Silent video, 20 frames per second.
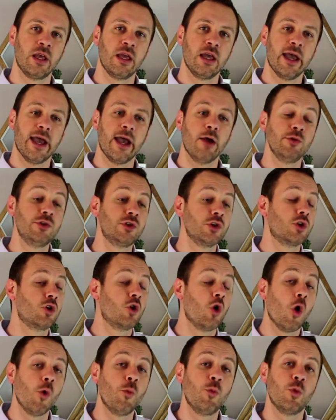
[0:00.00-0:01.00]
how to
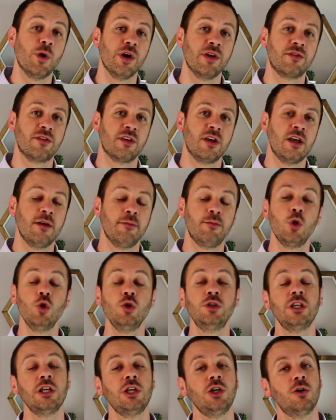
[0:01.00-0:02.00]
cope with
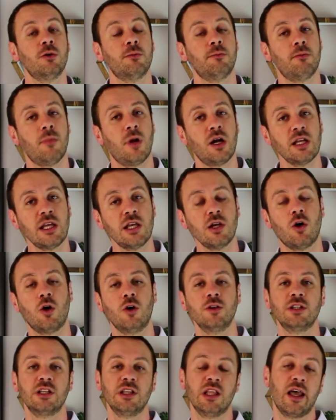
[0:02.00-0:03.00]
putting your money
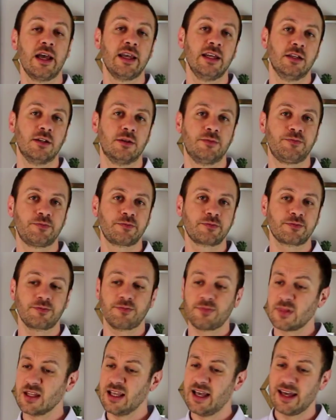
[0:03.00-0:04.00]
on the line.
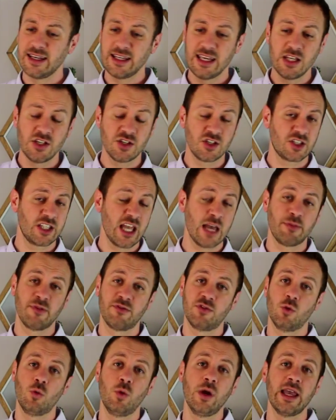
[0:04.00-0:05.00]
And each step
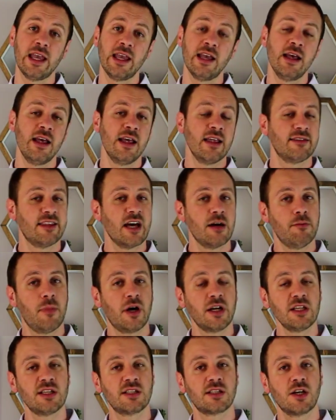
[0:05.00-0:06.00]
of the way, that
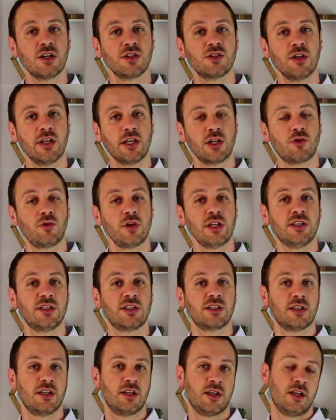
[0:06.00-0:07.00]
money starts to
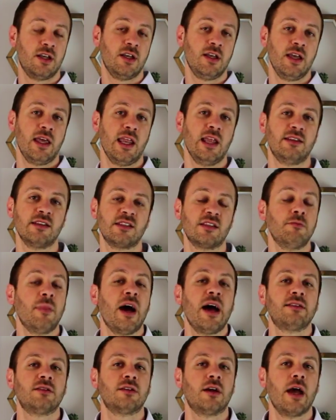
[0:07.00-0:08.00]
increase. It doesn't
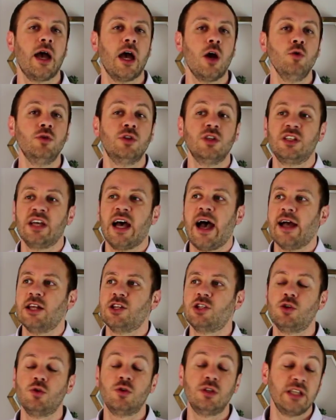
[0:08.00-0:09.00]
matter how
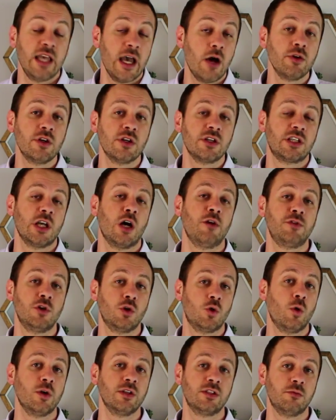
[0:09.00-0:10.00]
detached you tell yourself you're
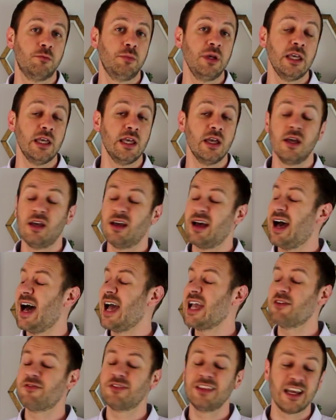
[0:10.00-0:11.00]
going to be. I
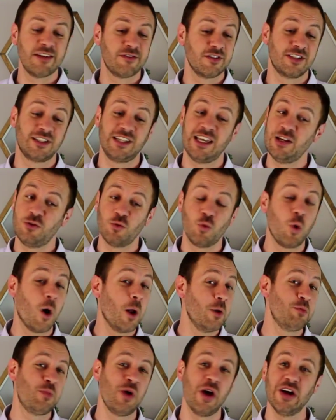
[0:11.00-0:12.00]
have never seen
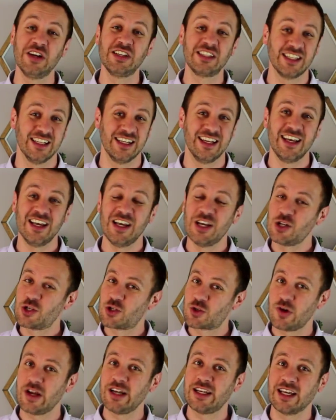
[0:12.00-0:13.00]
one person
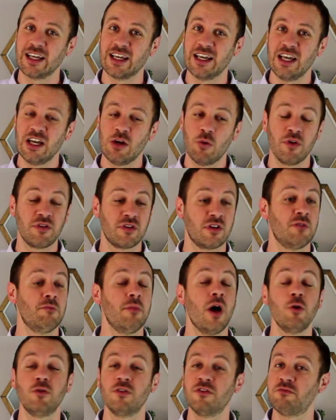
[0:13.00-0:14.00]
trading with an
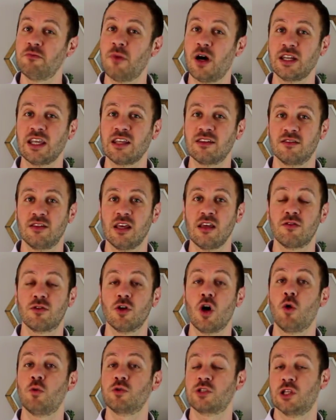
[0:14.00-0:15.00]
amount of money that they
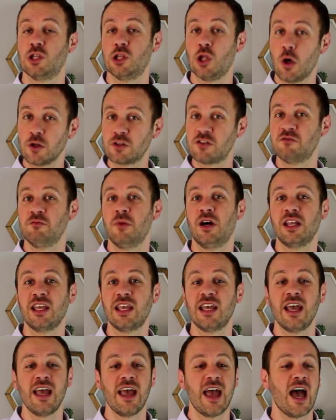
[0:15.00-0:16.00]
thought was a lot of
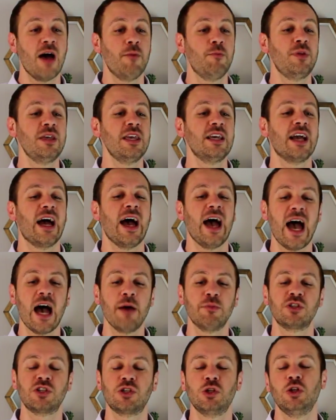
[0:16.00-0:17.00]
money and being
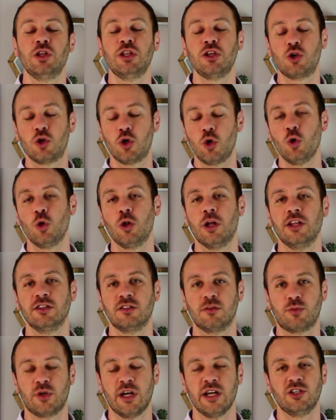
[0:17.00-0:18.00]
absolutely cool
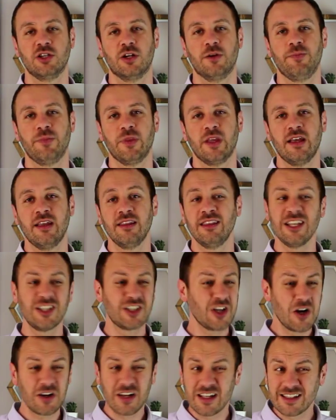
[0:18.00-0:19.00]
under pressure. They
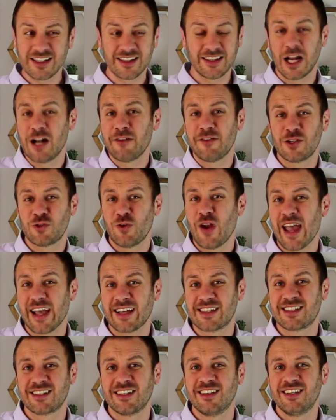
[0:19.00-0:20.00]
turn into nervous
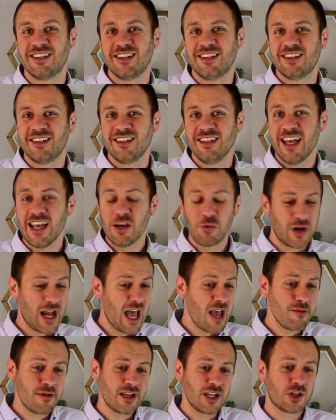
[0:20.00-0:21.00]
wrecks. Yeah, when
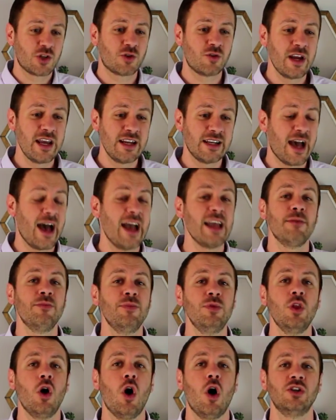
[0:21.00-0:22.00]
I'm in a trade, I
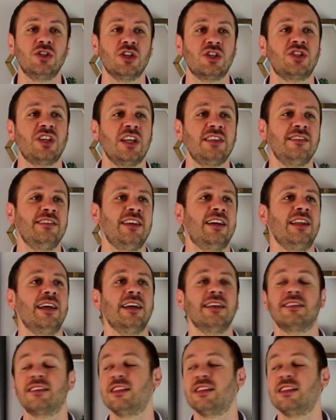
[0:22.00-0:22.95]
am not just sitting there like,